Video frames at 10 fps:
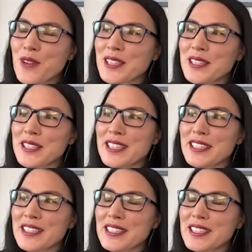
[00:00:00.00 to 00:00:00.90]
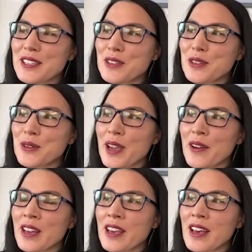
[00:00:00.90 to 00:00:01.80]
fun to listen to you,
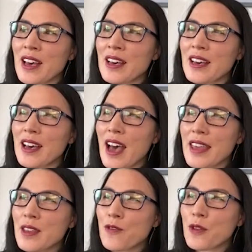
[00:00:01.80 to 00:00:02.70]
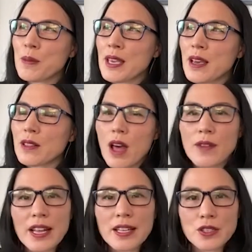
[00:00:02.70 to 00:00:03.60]
Erina. I think for me, a lot of
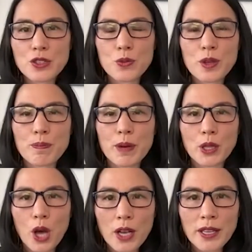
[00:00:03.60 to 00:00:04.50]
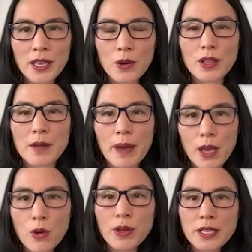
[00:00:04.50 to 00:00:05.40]
it has to do with belonging, or like my
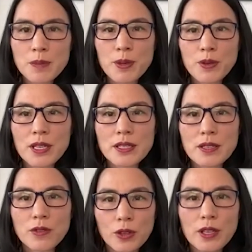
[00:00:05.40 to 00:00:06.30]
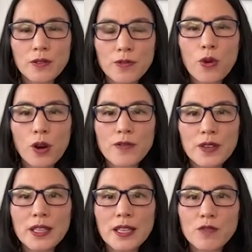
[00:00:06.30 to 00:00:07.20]
own experience of looking for a
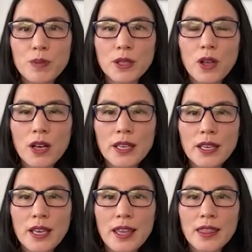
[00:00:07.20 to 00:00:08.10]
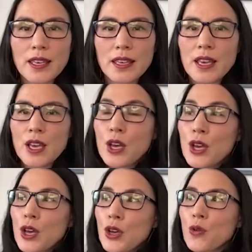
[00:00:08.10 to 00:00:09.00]
feeling of belonging. I think
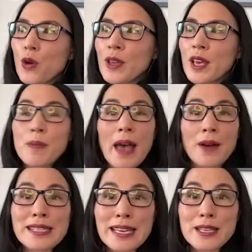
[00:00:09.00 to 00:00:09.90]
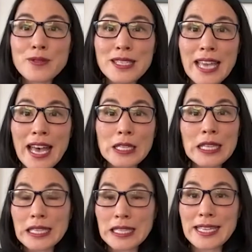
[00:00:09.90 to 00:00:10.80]
growing up outside of Seattle
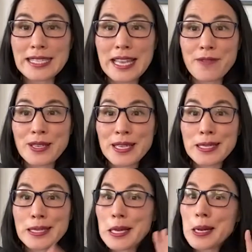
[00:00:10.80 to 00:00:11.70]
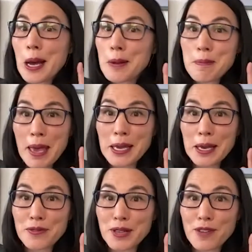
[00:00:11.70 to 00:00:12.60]
in the late 70s, not a mecca
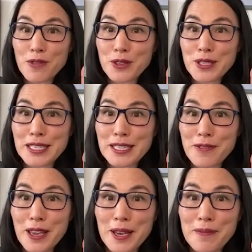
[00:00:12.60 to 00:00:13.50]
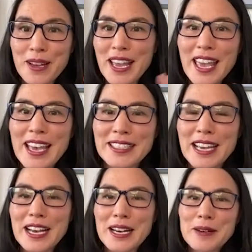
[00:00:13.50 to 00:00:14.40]
of diversity, fam. And
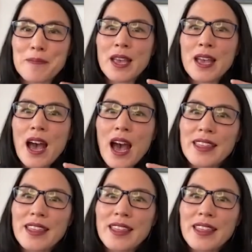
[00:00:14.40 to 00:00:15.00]
I